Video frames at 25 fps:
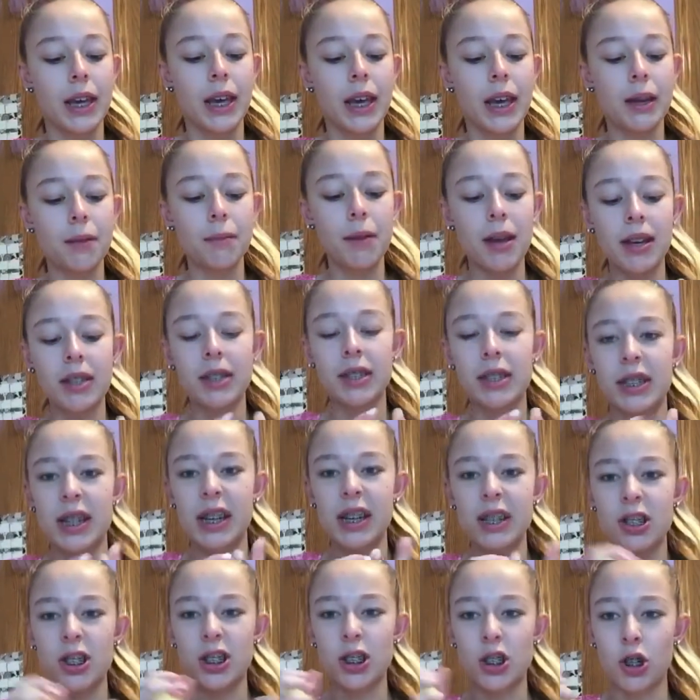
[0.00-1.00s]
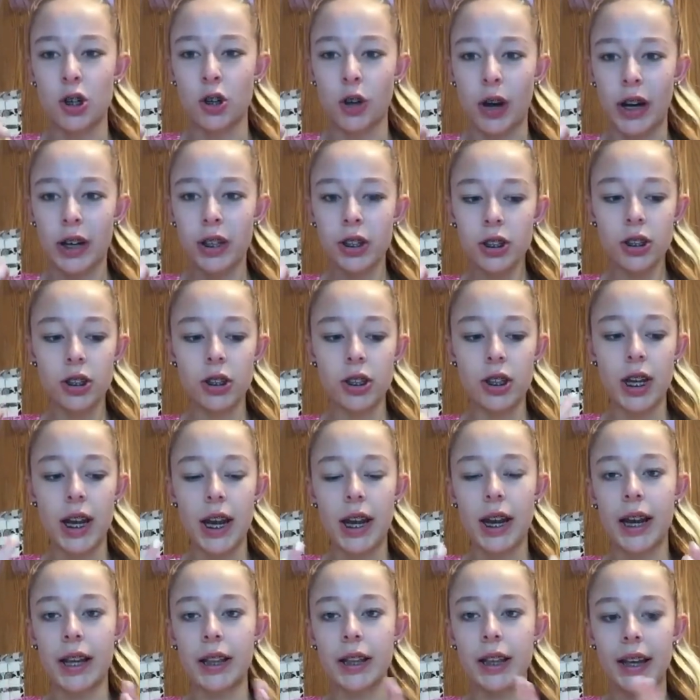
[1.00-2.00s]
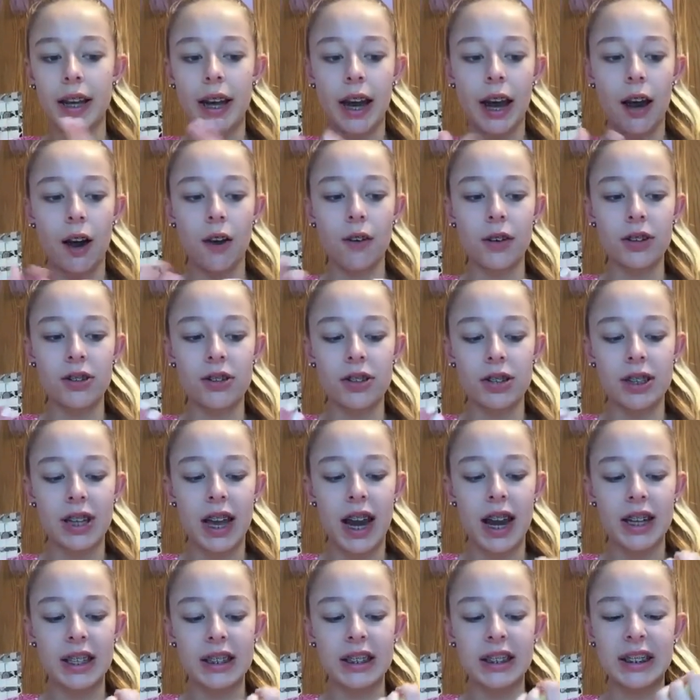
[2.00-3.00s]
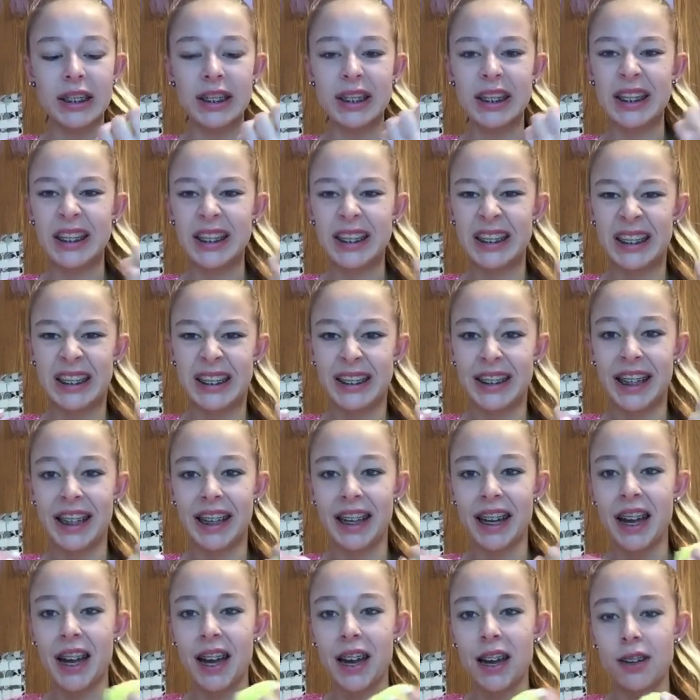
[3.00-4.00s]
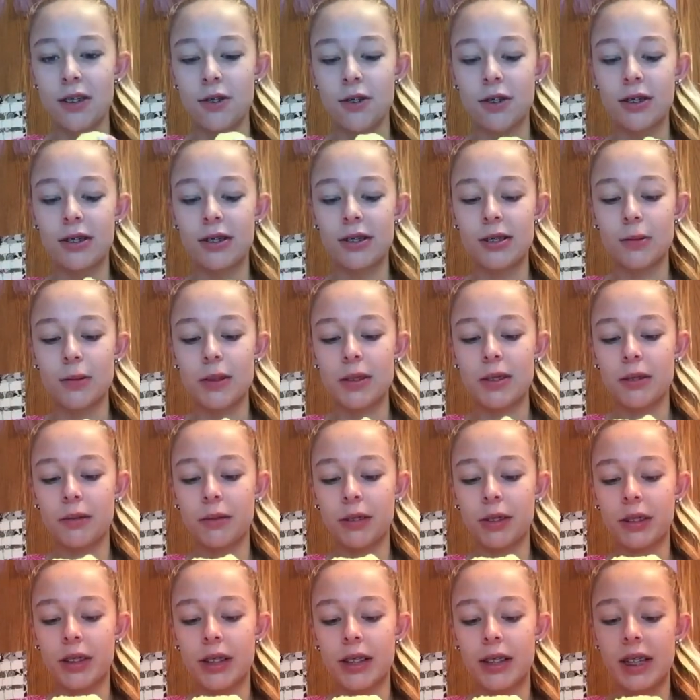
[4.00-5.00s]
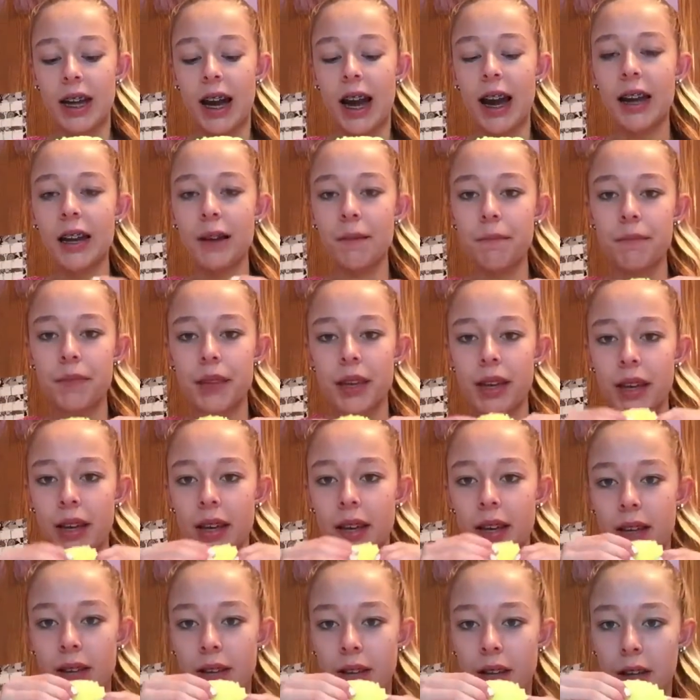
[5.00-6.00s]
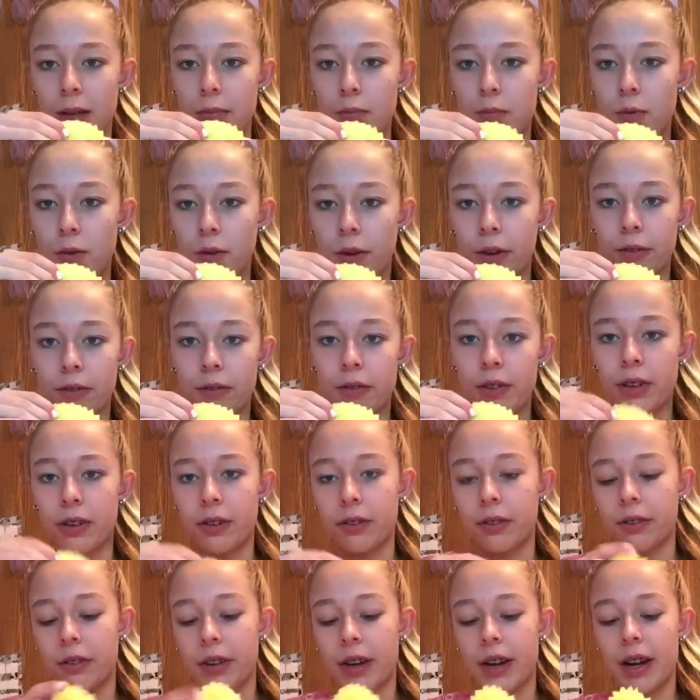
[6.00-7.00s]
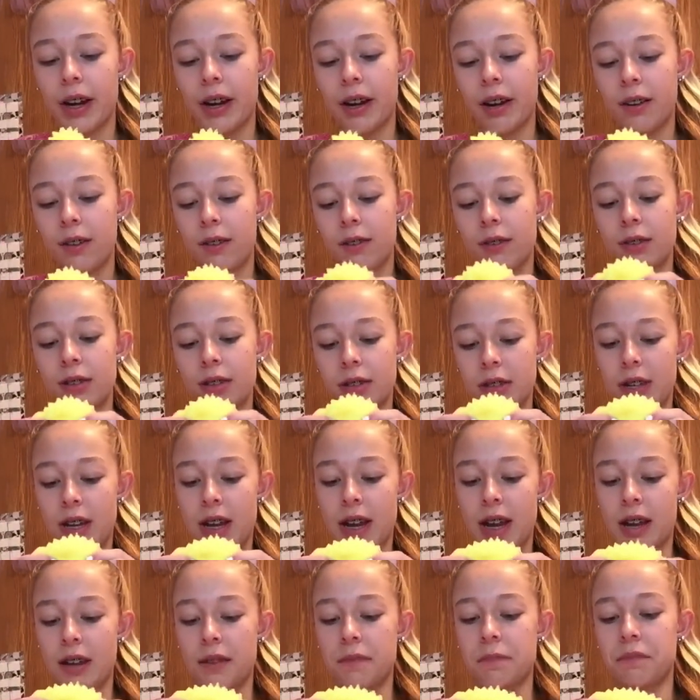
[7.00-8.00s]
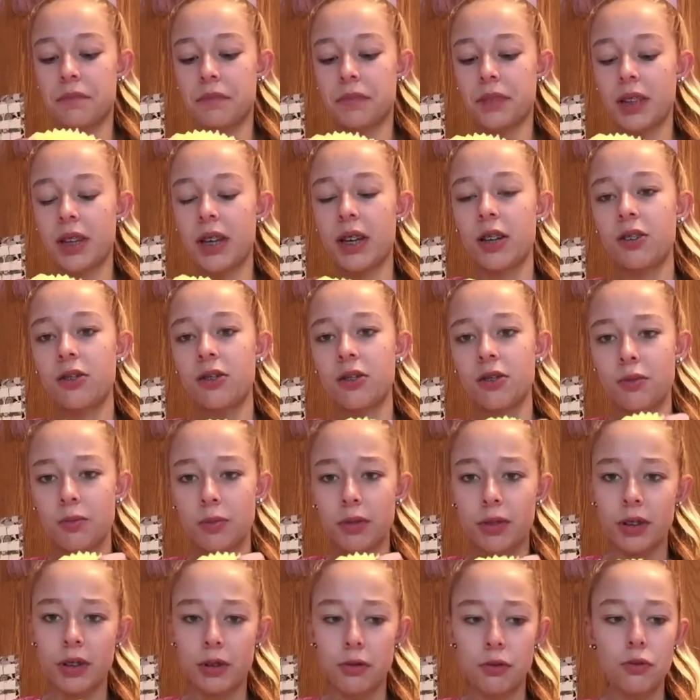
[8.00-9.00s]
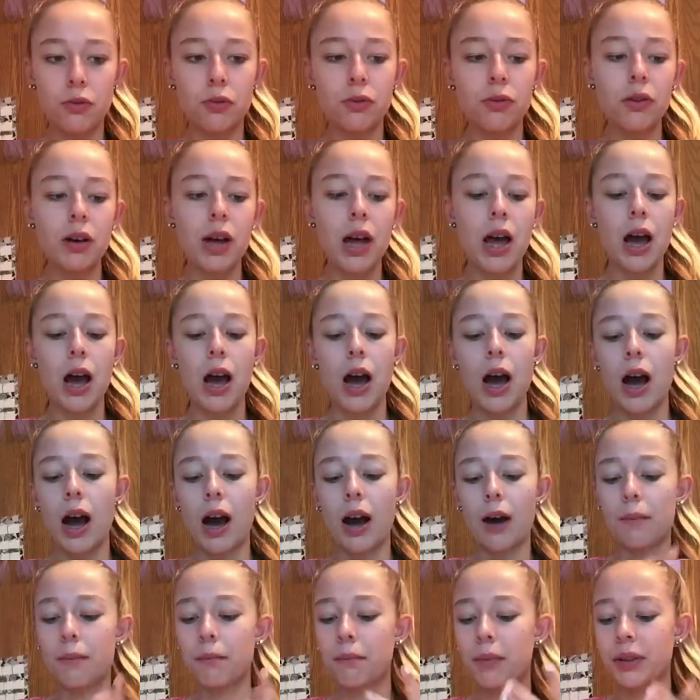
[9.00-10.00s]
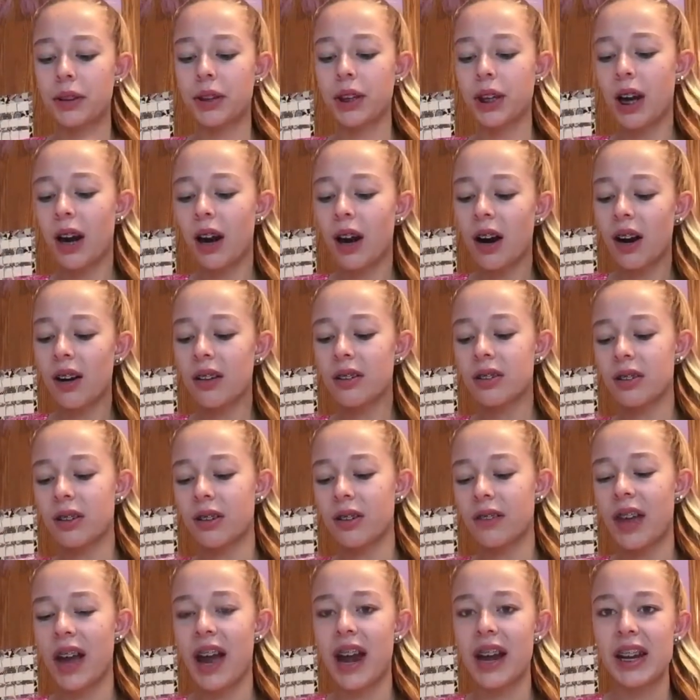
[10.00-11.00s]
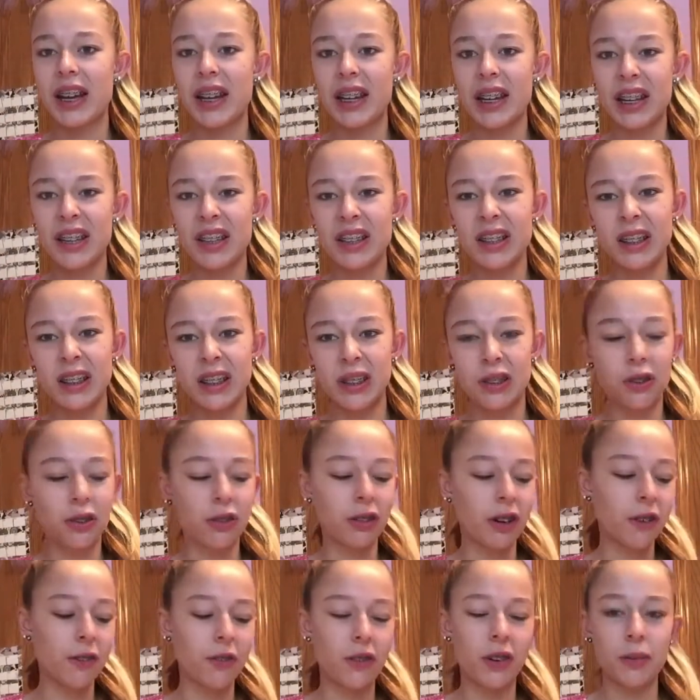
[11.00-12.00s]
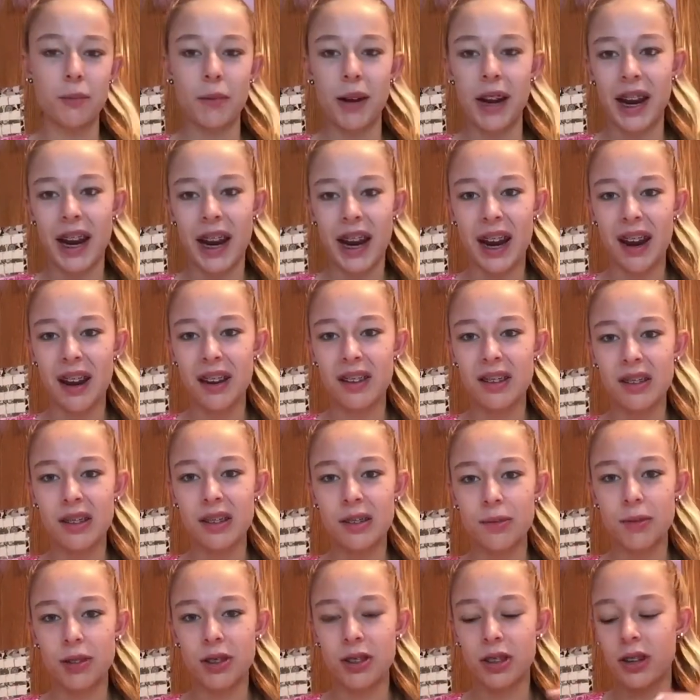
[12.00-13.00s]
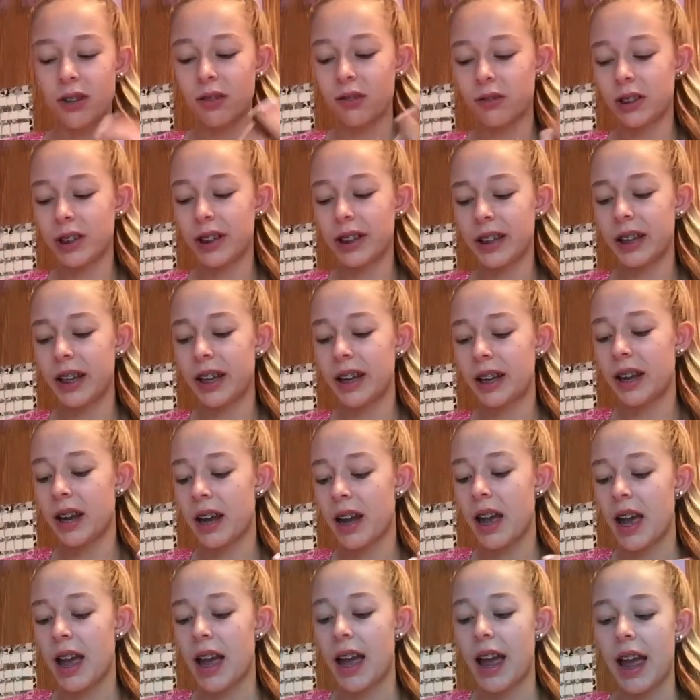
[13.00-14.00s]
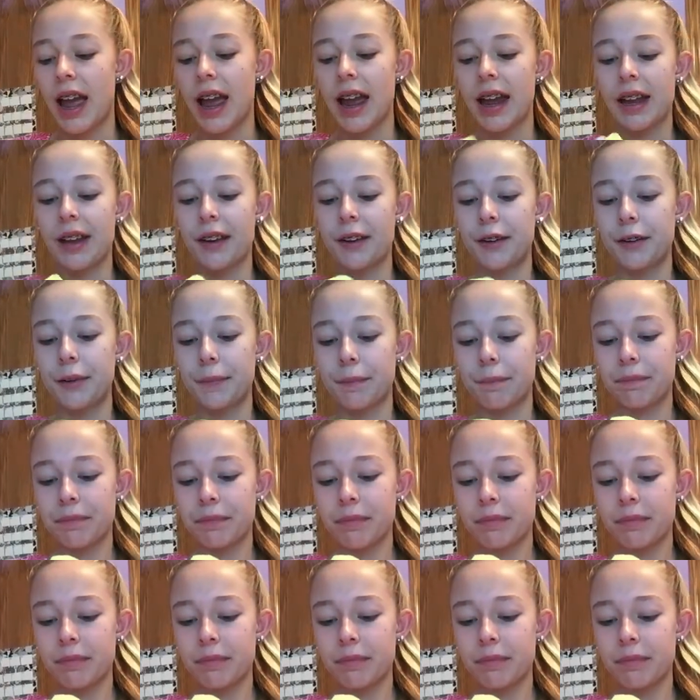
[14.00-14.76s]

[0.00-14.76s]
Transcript: It makes a nice crunch, and I like how it just kind of, like, you can squeeze it really tight and like morph it around, and it's just really cool. But the cons are that it is a little rough on my hands, which I don't really like, and